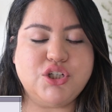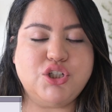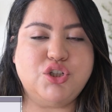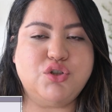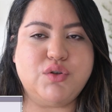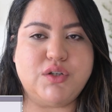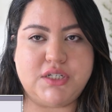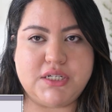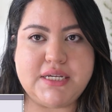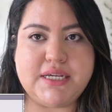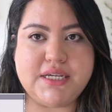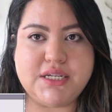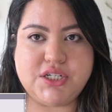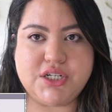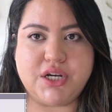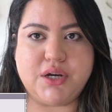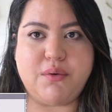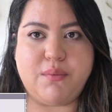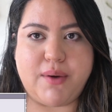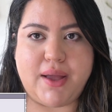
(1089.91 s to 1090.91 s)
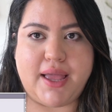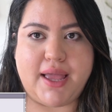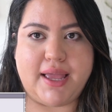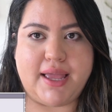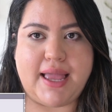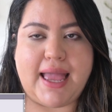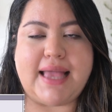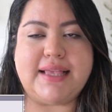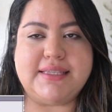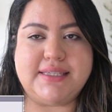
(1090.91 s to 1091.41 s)
strategic
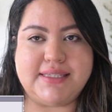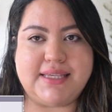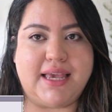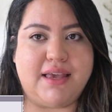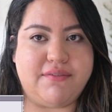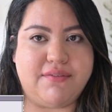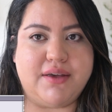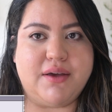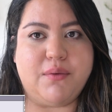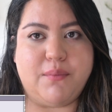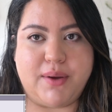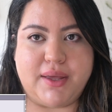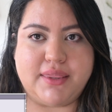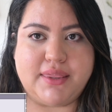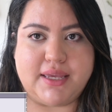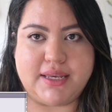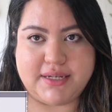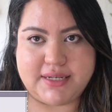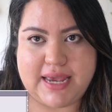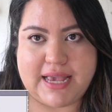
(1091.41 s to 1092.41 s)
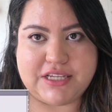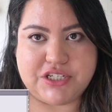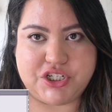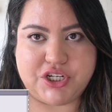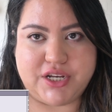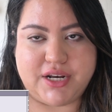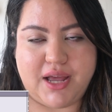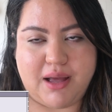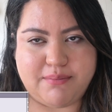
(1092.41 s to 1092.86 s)
way and saving with intention.